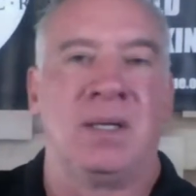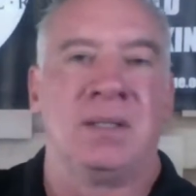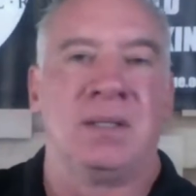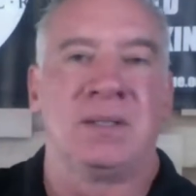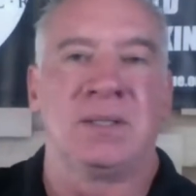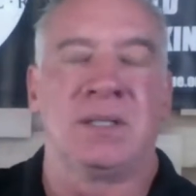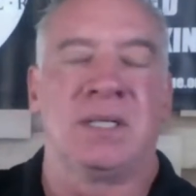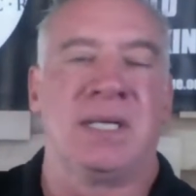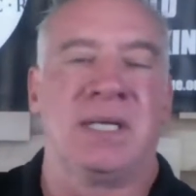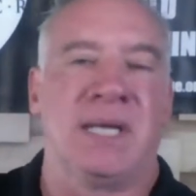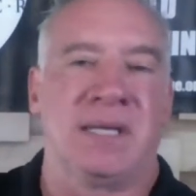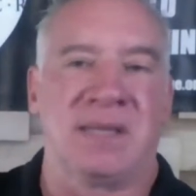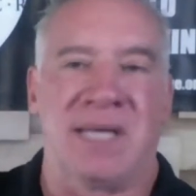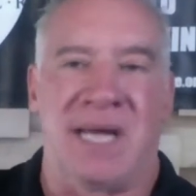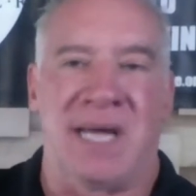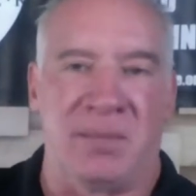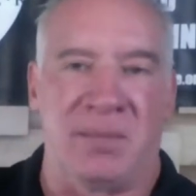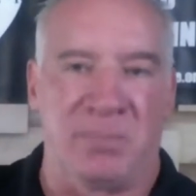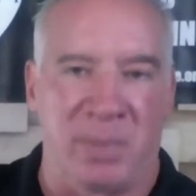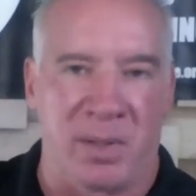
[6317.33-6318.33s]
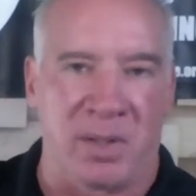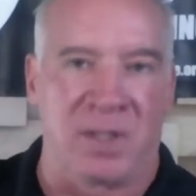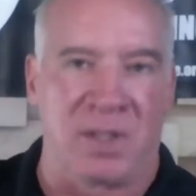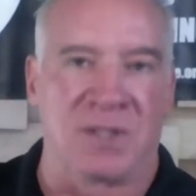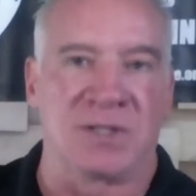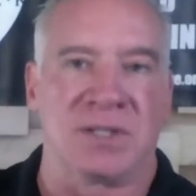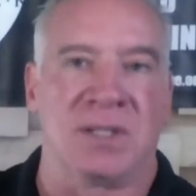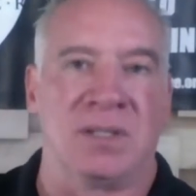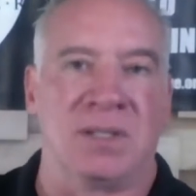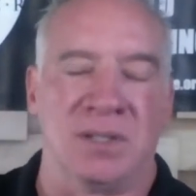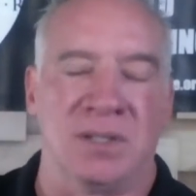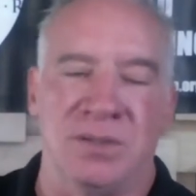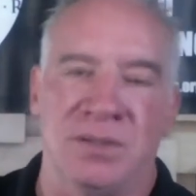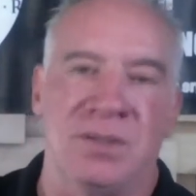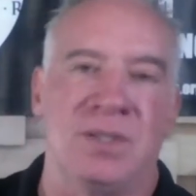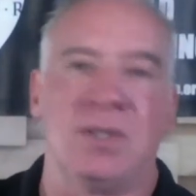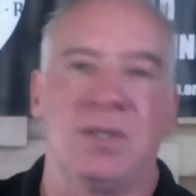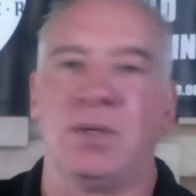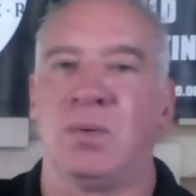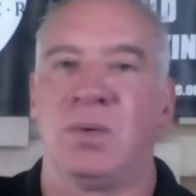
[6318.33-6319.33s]
to get that person to
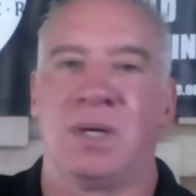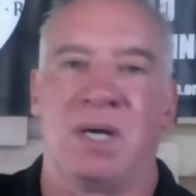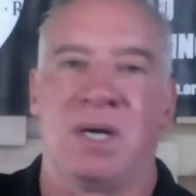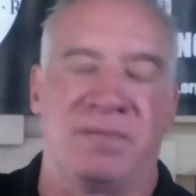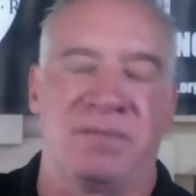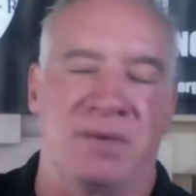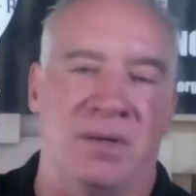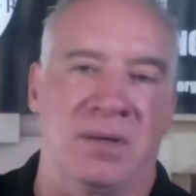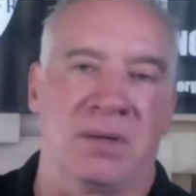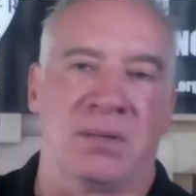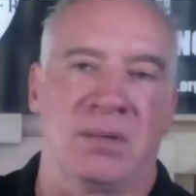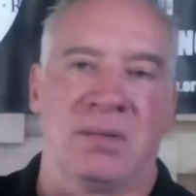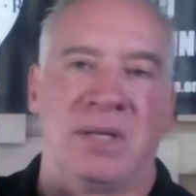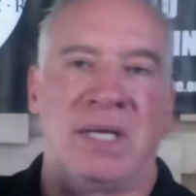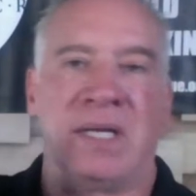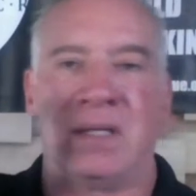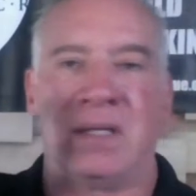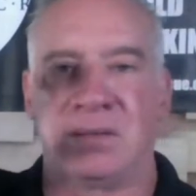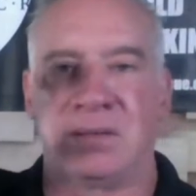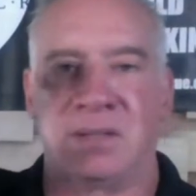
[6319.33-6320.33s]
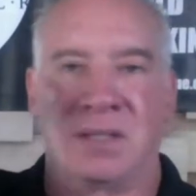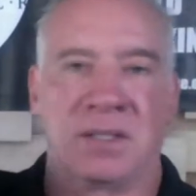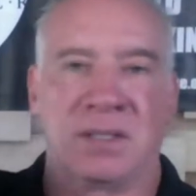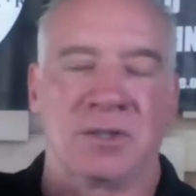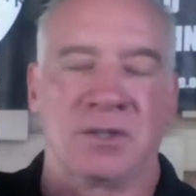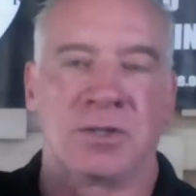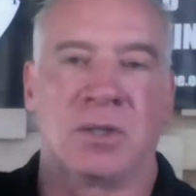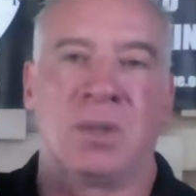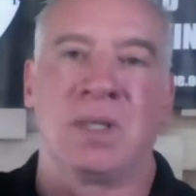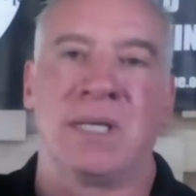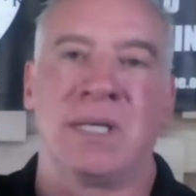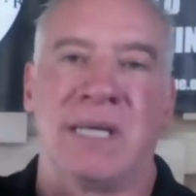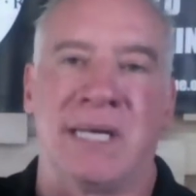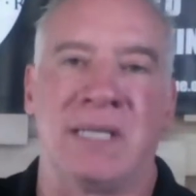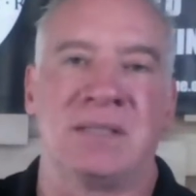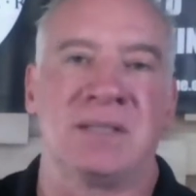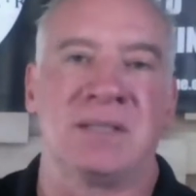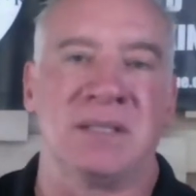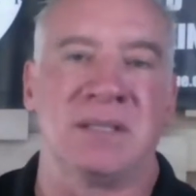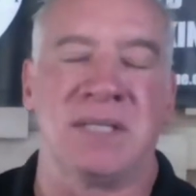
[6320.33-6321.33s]
do whatever the controlling
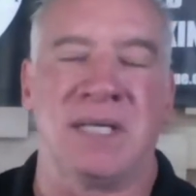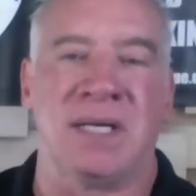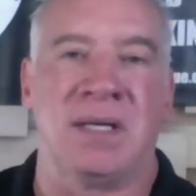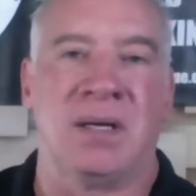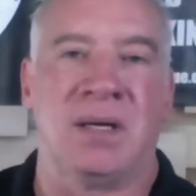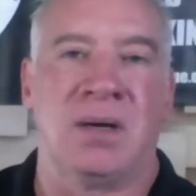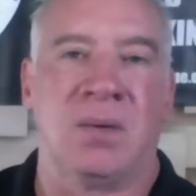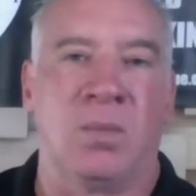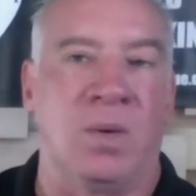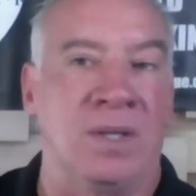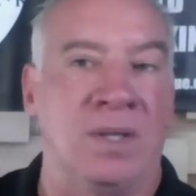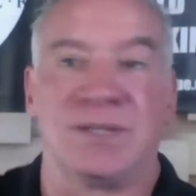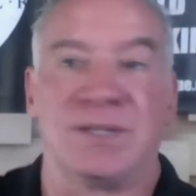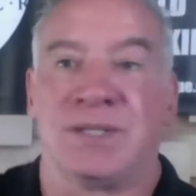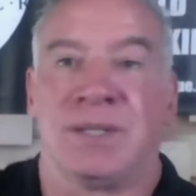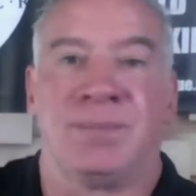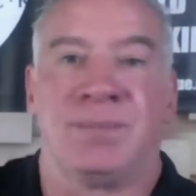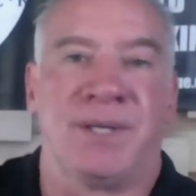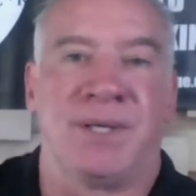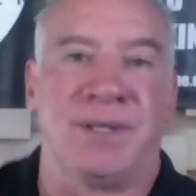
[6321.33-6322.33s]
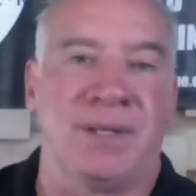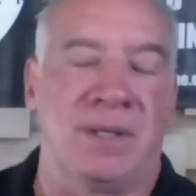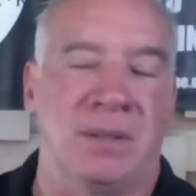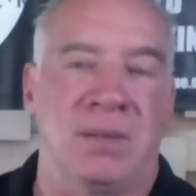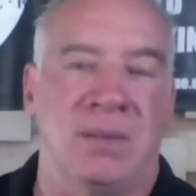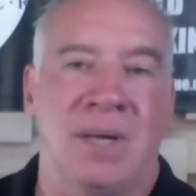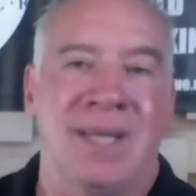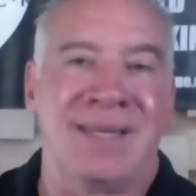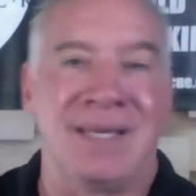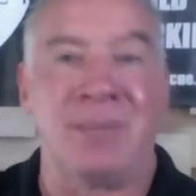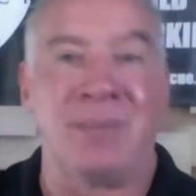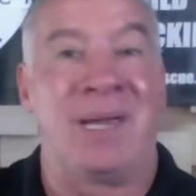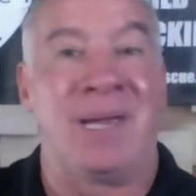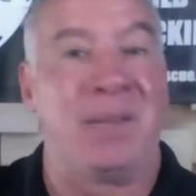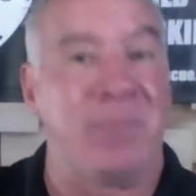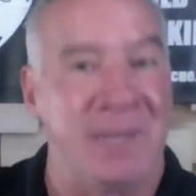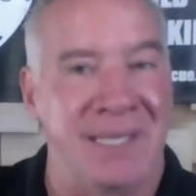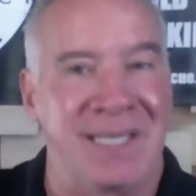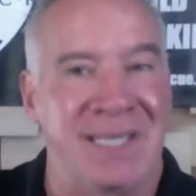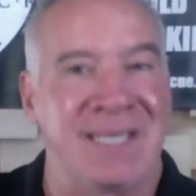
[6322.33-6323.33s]
entity wants them to do. That may
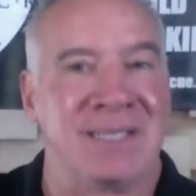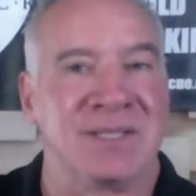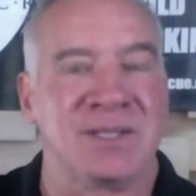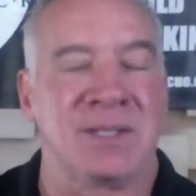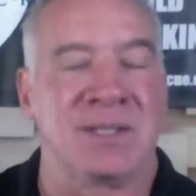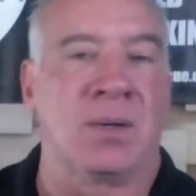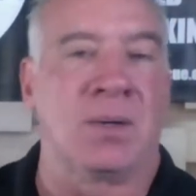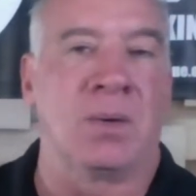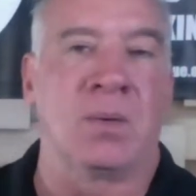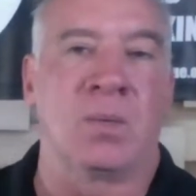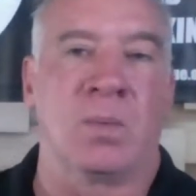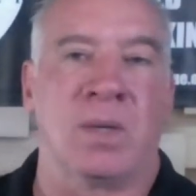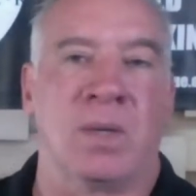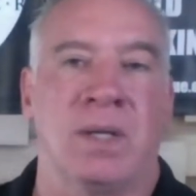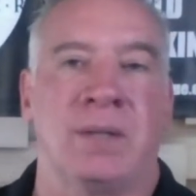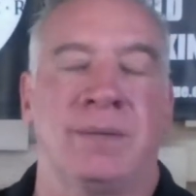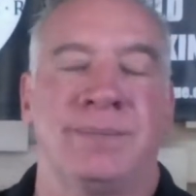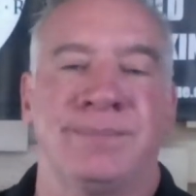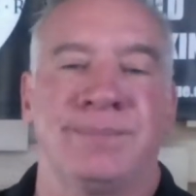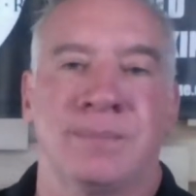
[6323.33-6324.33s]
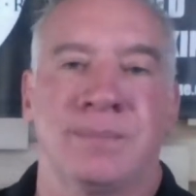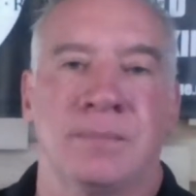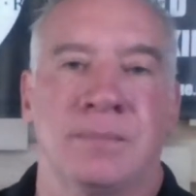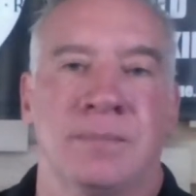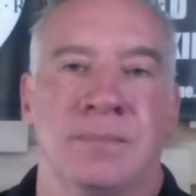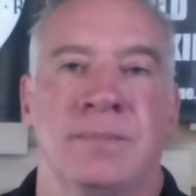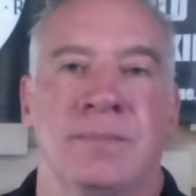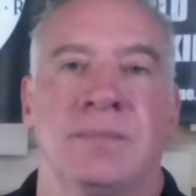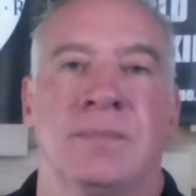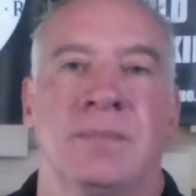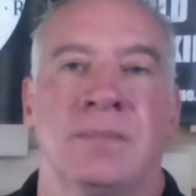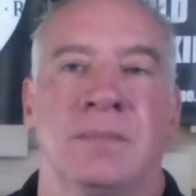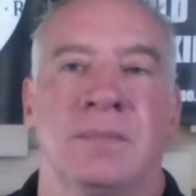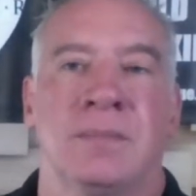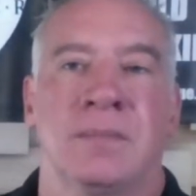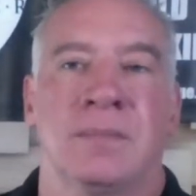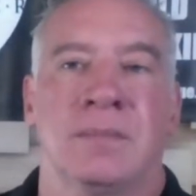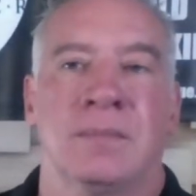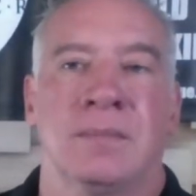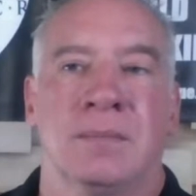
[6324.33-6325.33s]
be against their own will.
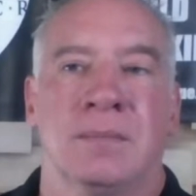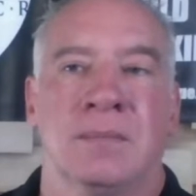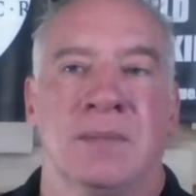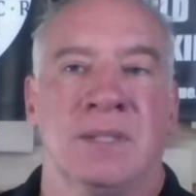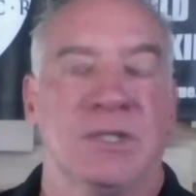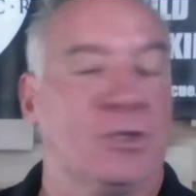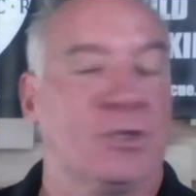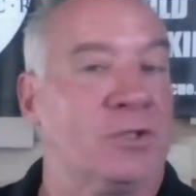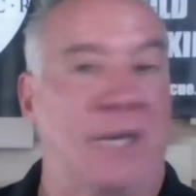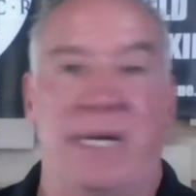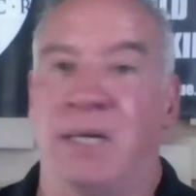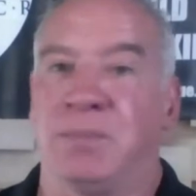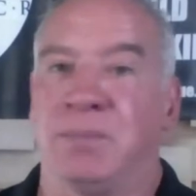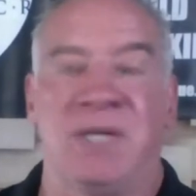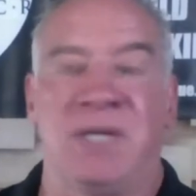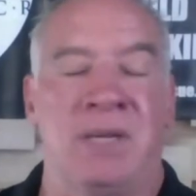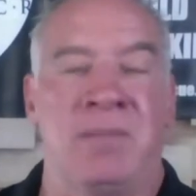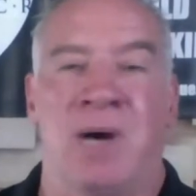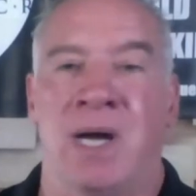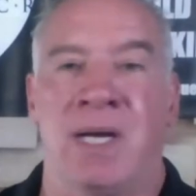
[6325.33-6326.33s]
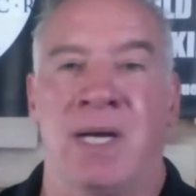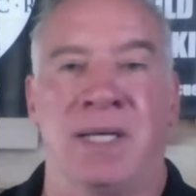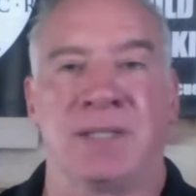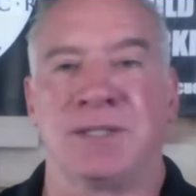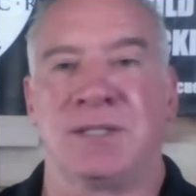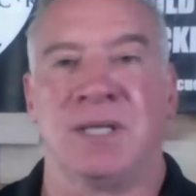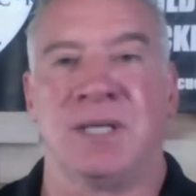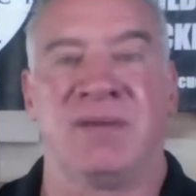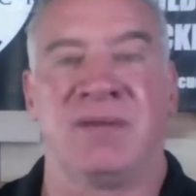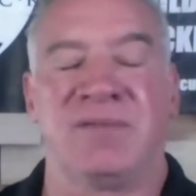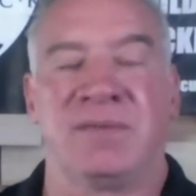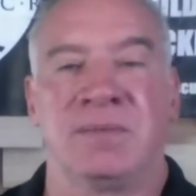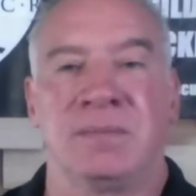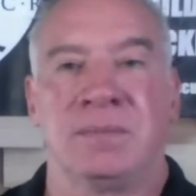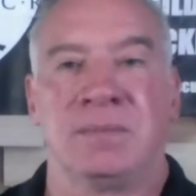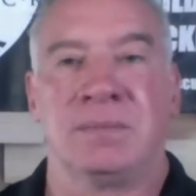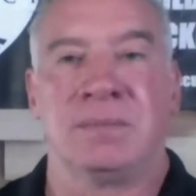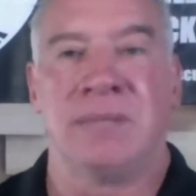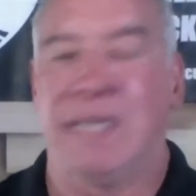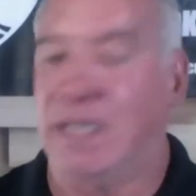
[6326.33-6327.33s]
Straight up demonic stuff,
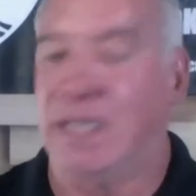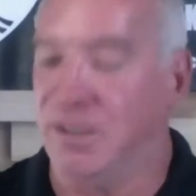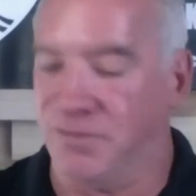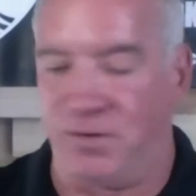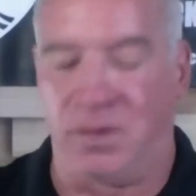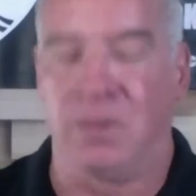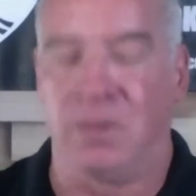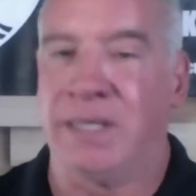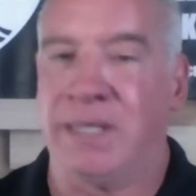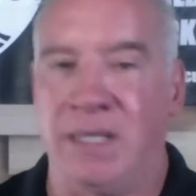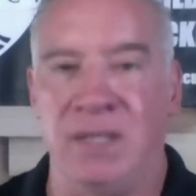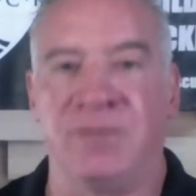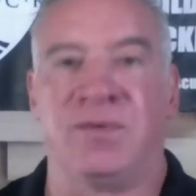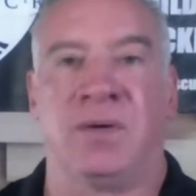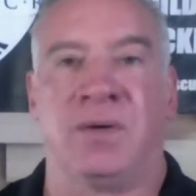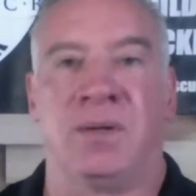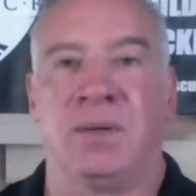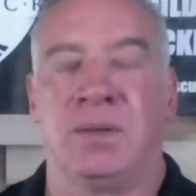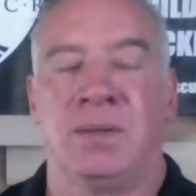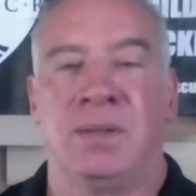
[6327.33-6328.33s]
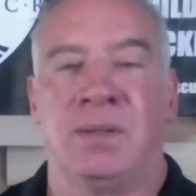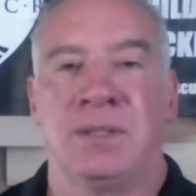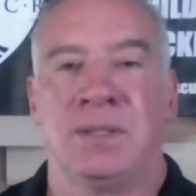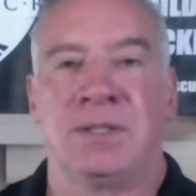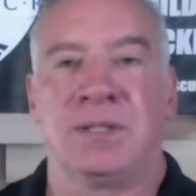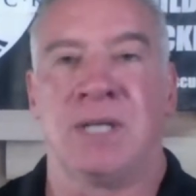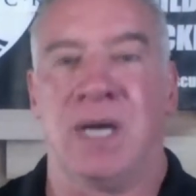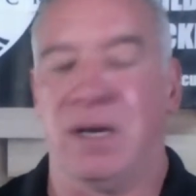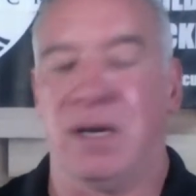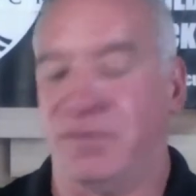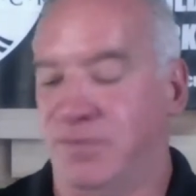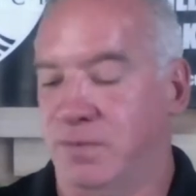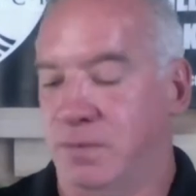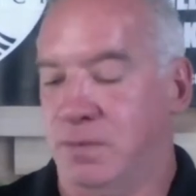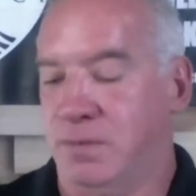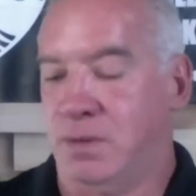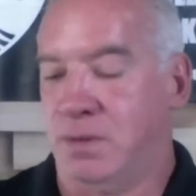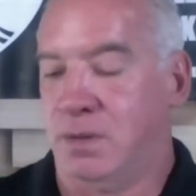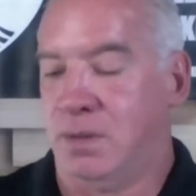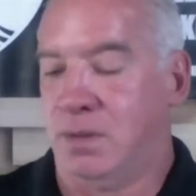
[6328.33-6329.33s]
evil stuff.
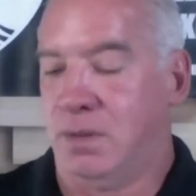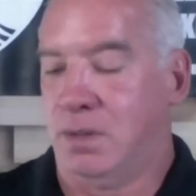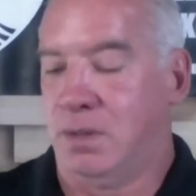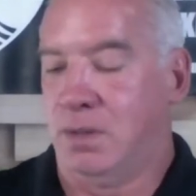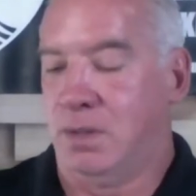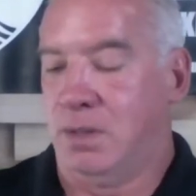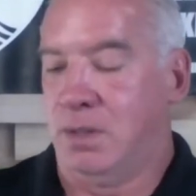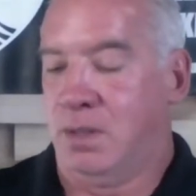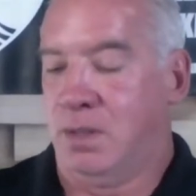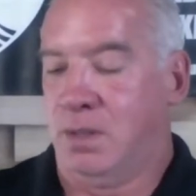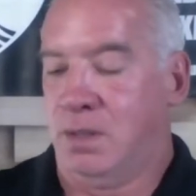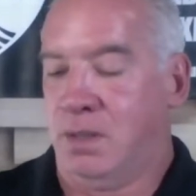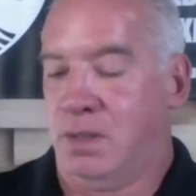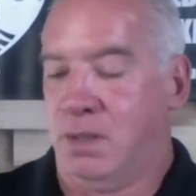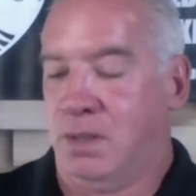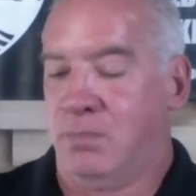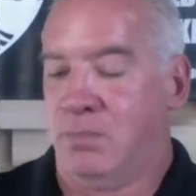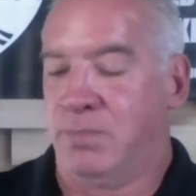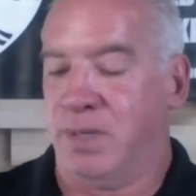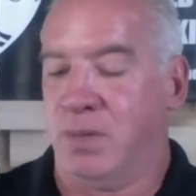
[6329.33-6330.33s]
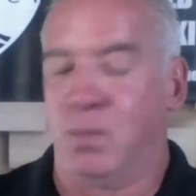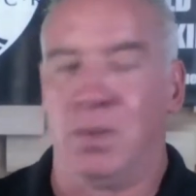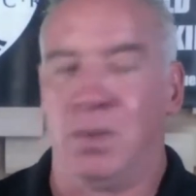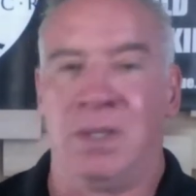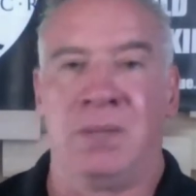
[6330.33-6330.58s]
But